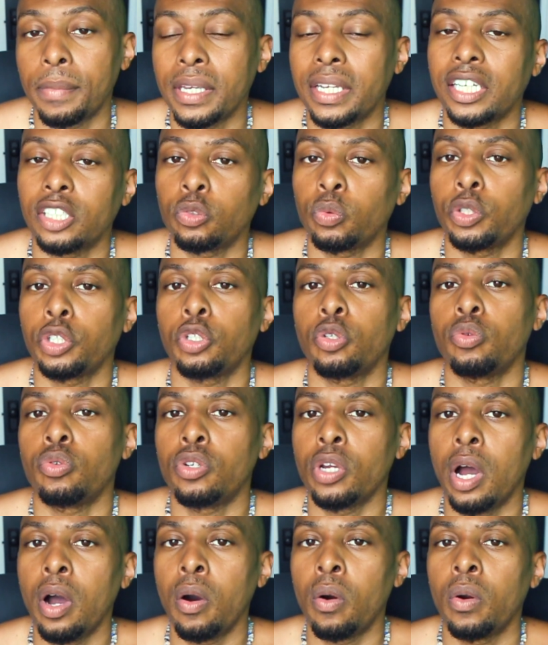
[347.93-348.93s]
Because when you
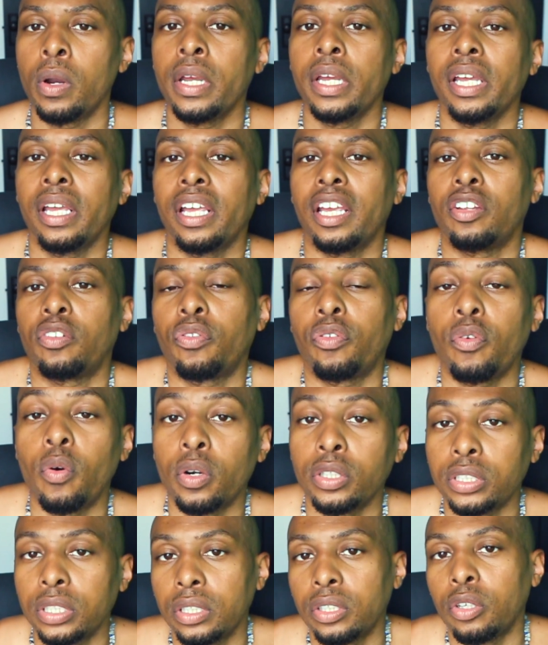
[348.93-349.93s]
don't, it's
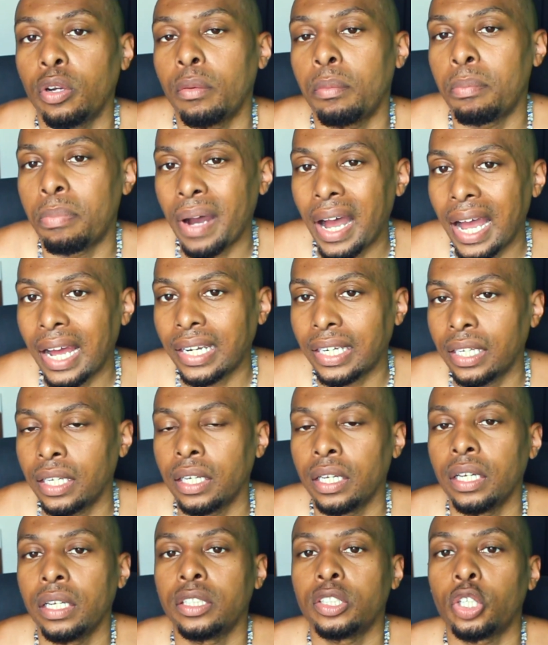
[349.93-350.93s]
forcing your body
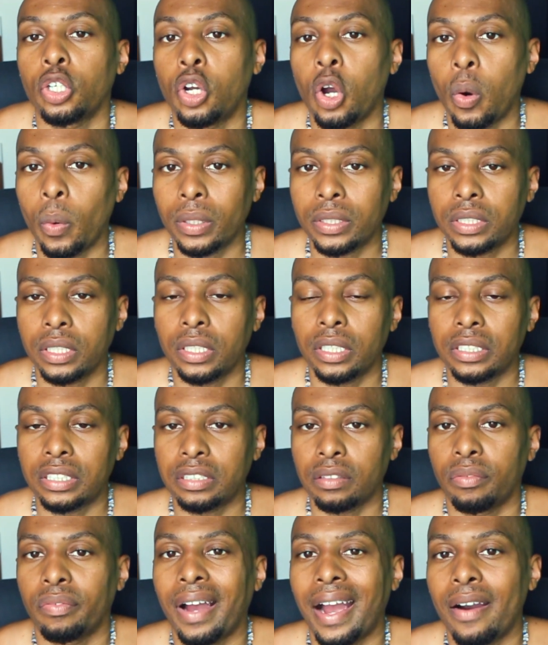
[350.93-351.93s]
to go into this
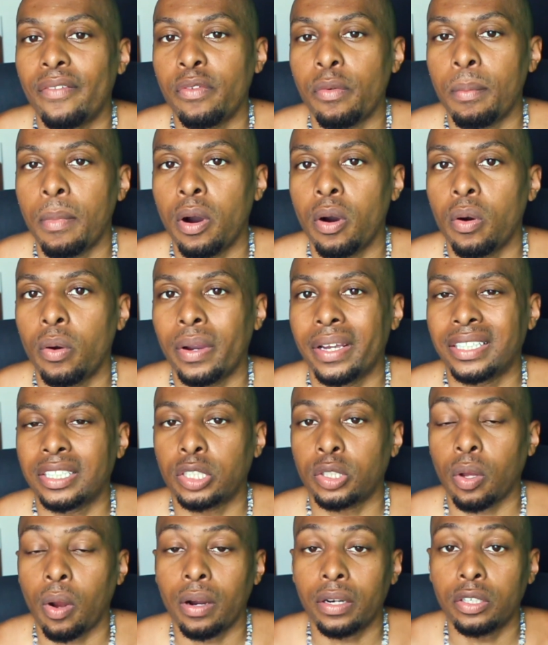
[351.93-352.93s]
survival mode and
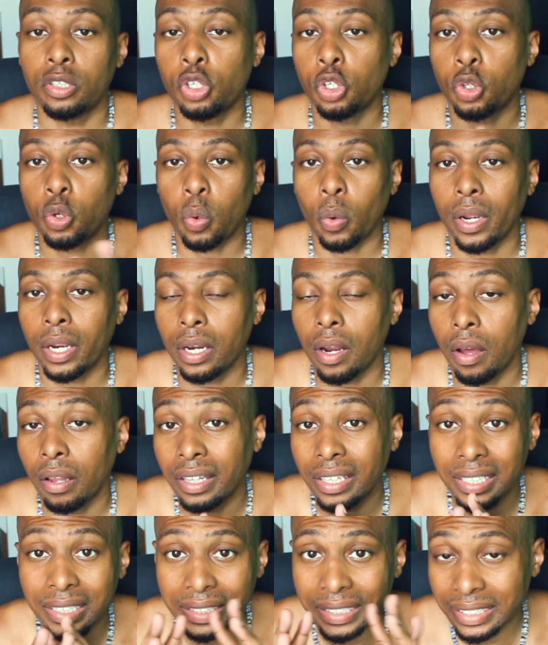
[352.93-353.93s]
start destroying
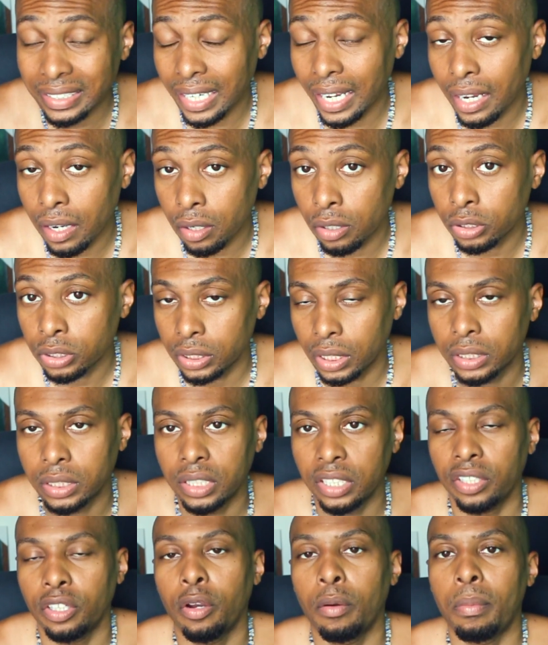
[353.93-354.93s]
all of the cells
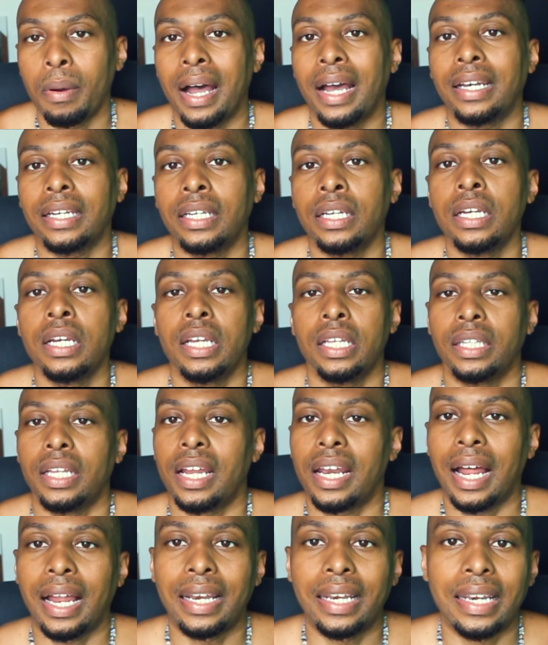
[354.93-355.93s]
that's in your body
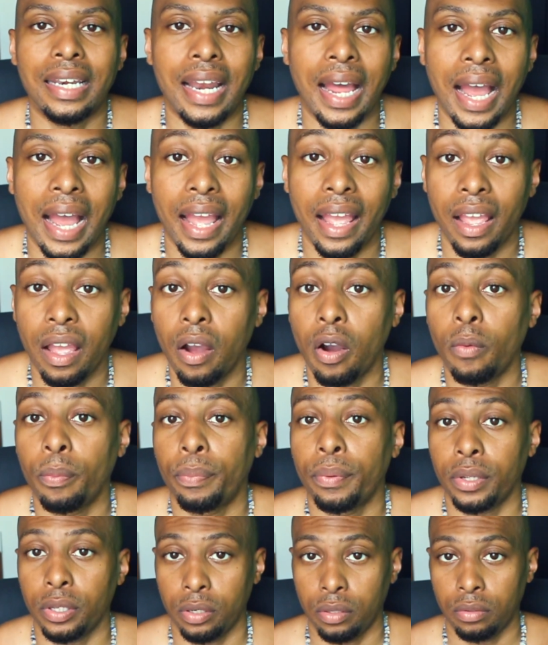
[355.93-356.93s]
that are not
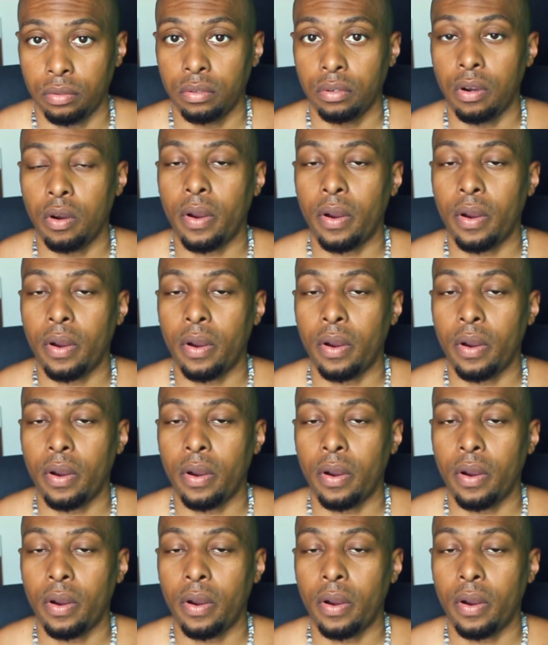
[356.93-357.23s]
helping you.